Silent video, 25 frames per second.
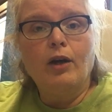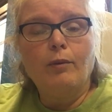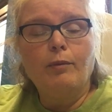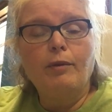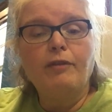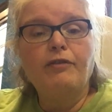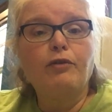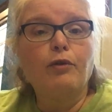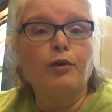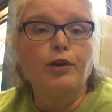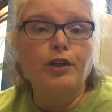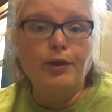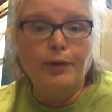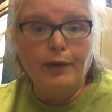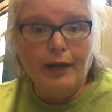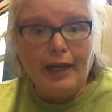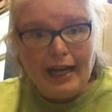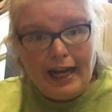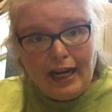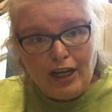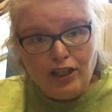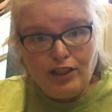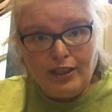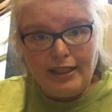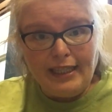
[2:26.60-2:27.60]
before you
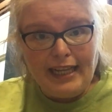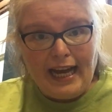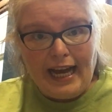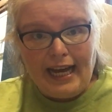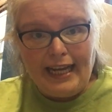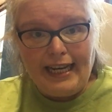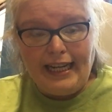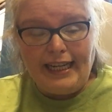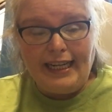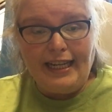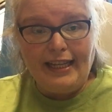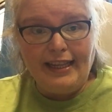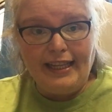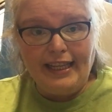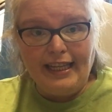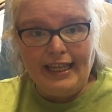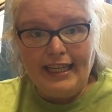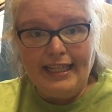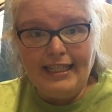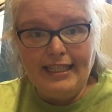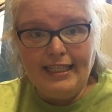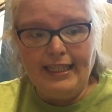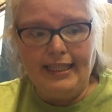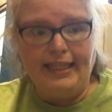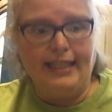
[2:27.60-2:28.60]
actually add anything
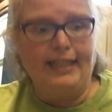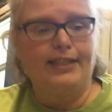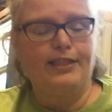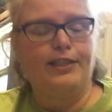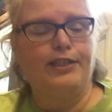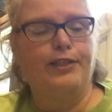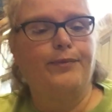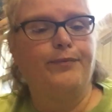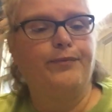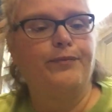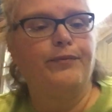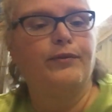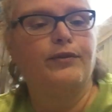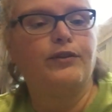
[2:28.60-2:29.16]
into this.